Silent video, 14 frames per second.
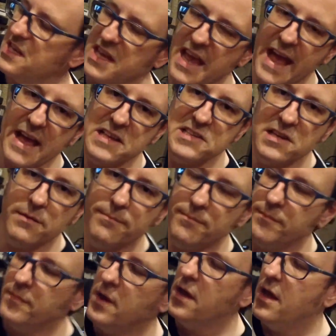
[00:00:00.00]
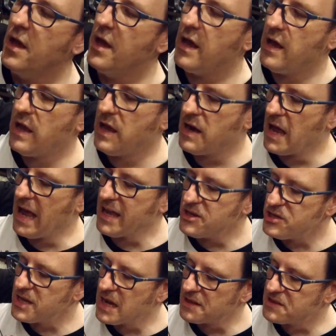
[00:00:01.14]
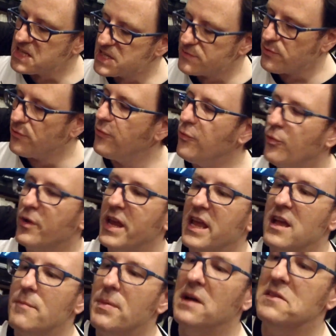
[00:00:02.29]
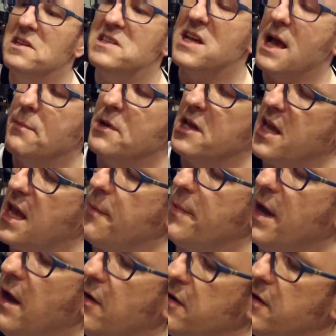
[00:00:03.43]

Chasm. And I actually got this for free about the time when it came out. And